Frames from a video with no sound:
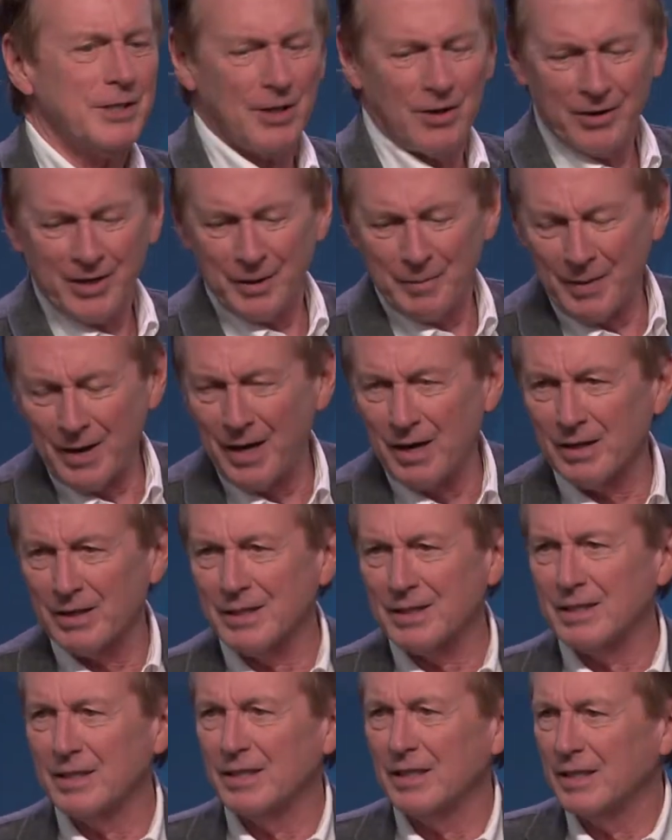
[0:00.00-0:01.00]
talk
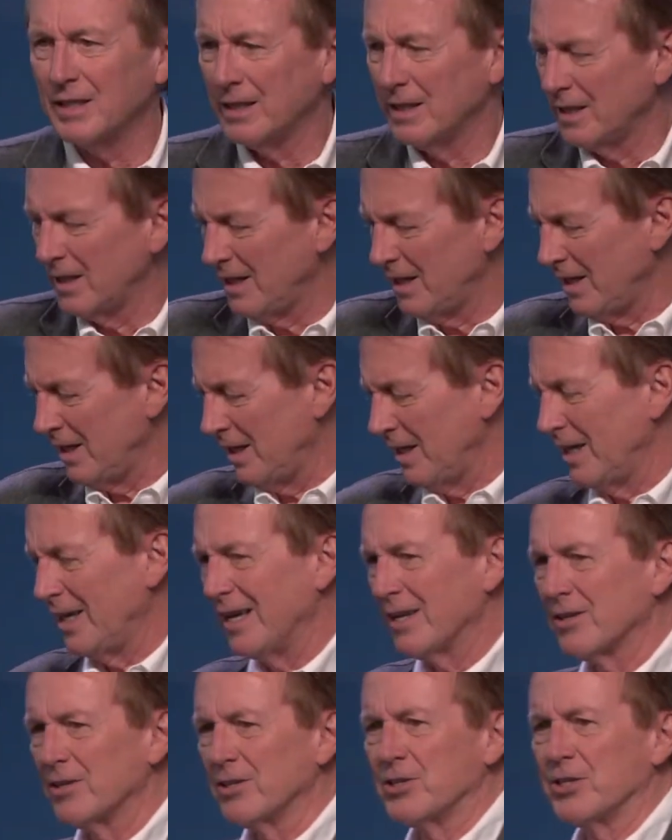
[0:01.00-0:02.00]
about
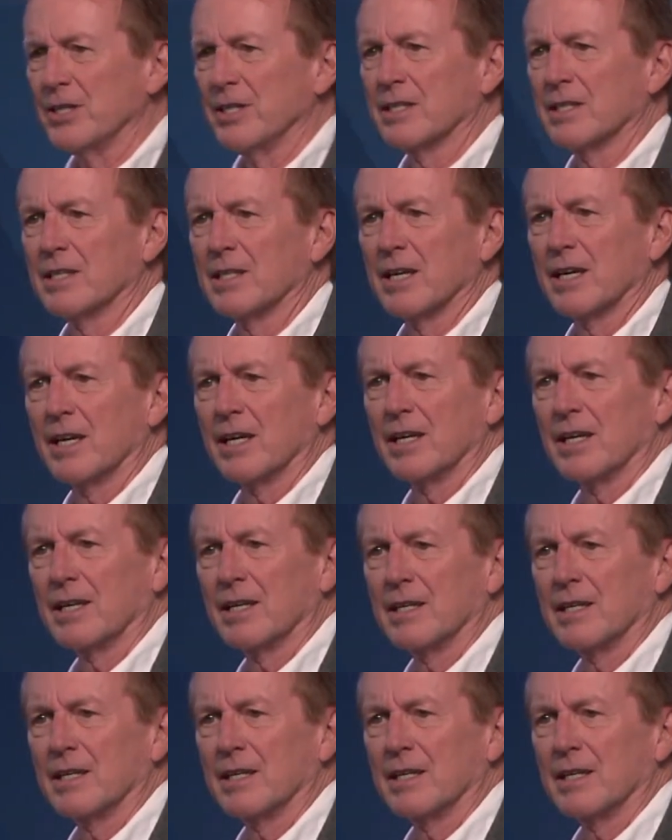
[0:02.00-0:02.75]
energy today.